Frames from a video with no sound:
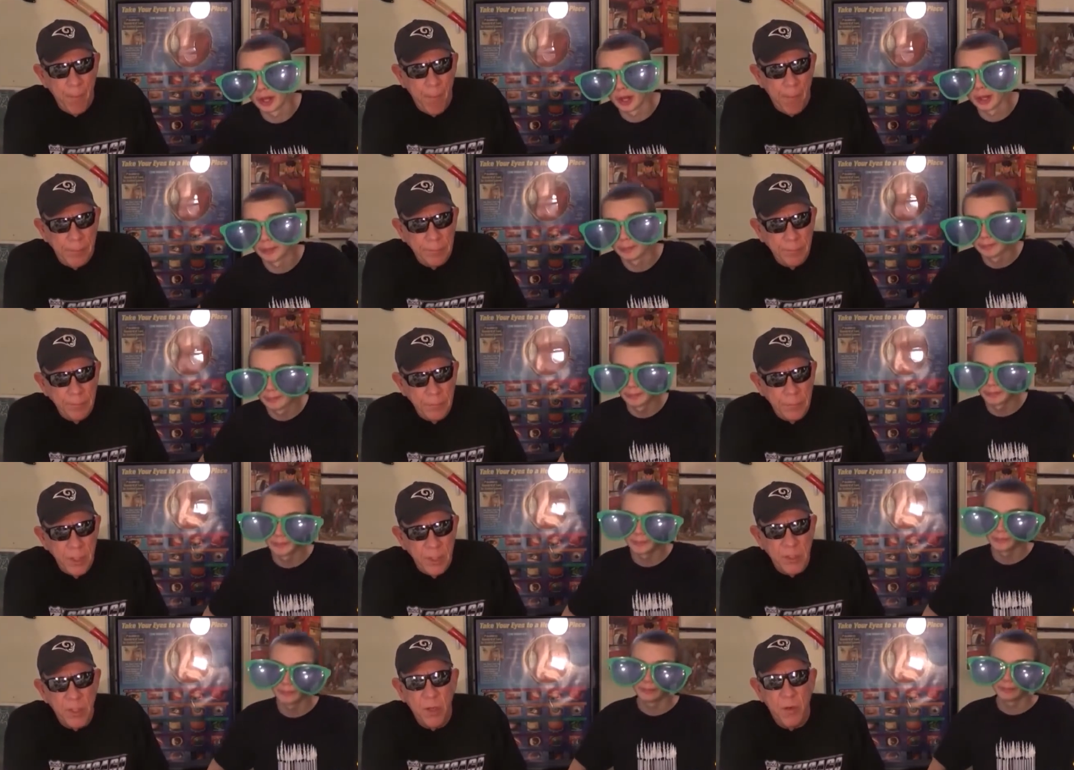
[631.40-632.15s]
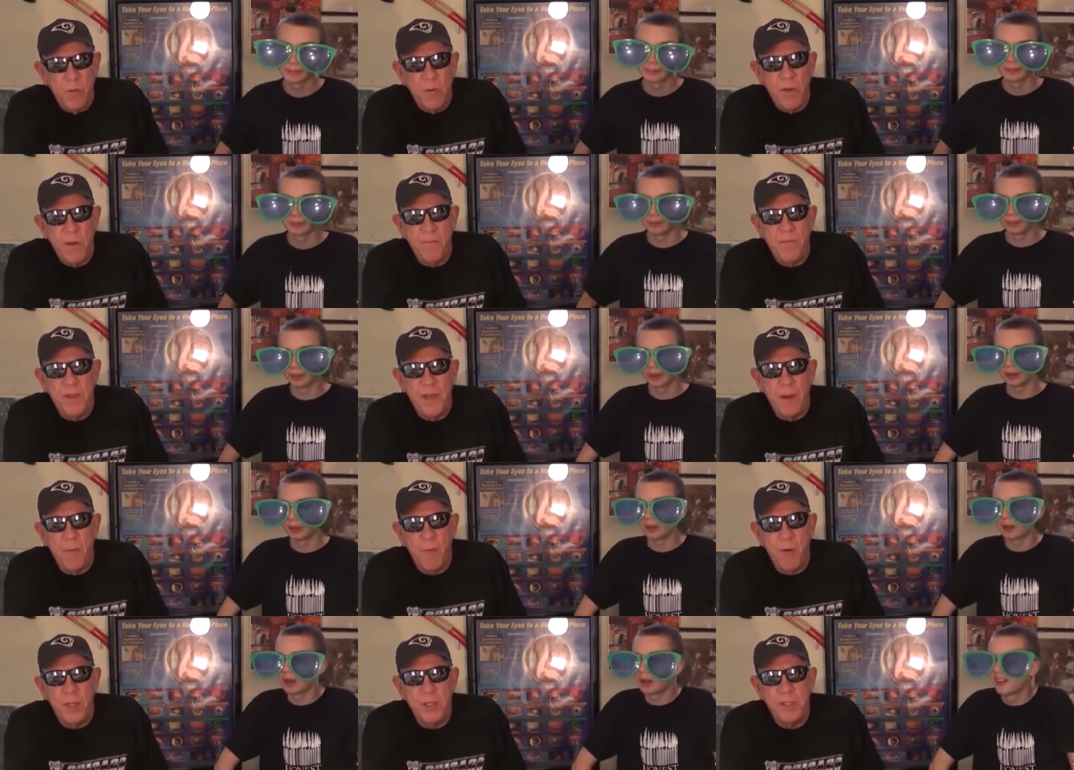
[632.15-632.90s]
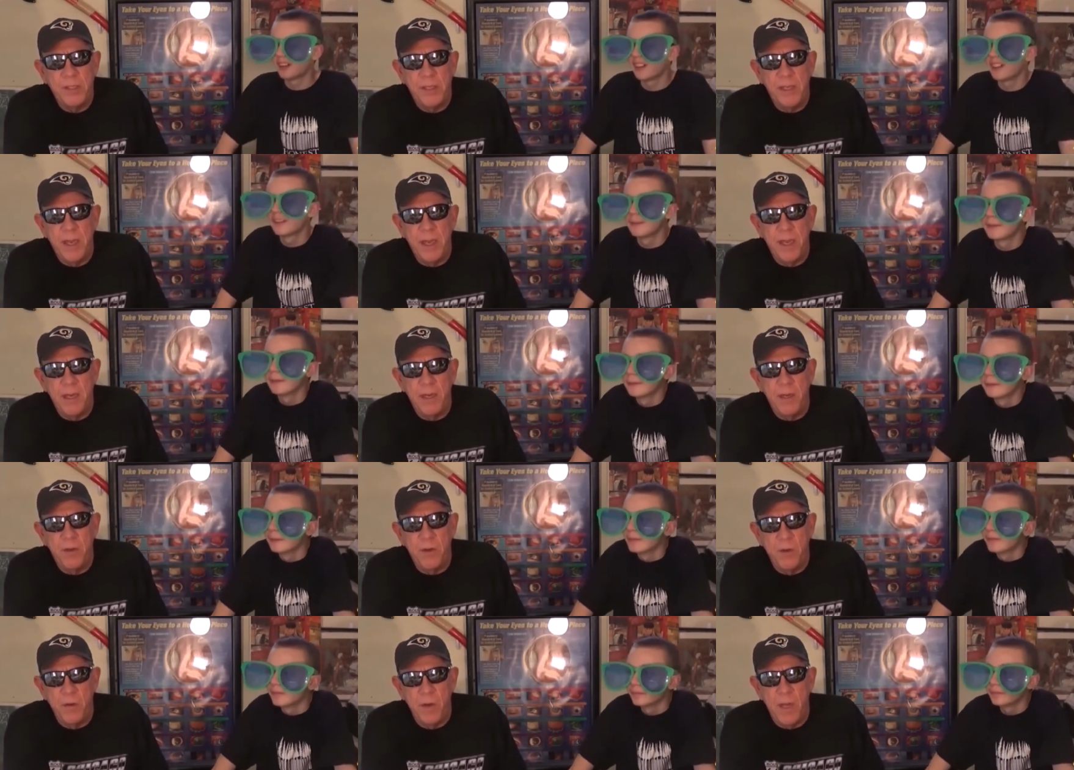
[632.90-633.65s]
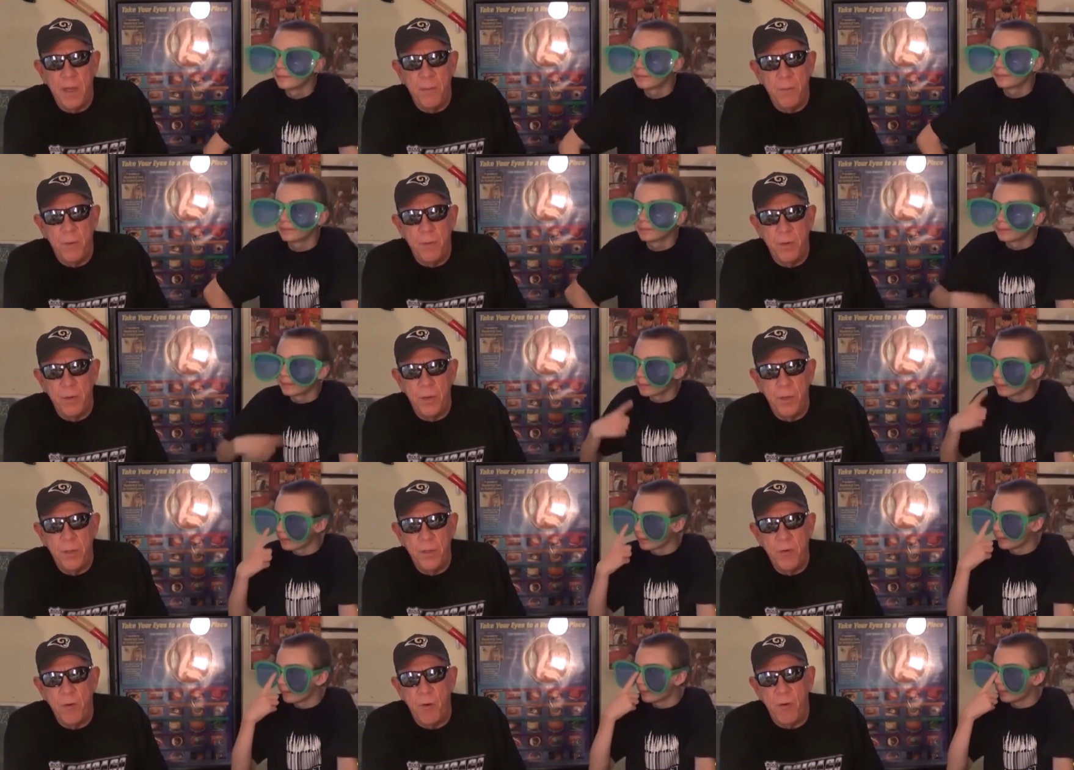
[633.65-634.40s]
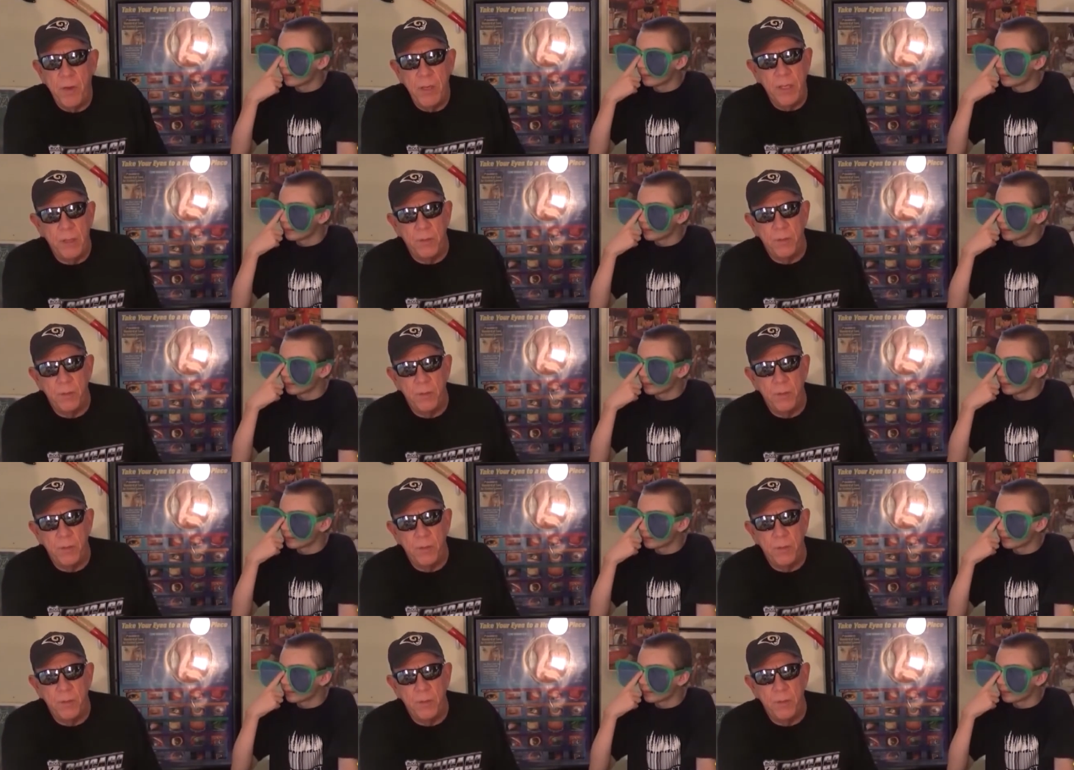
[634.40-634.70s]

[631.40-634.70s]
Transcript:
Speaker 1: hmm. time. So if you got a Raisin King in your neighborhood, you already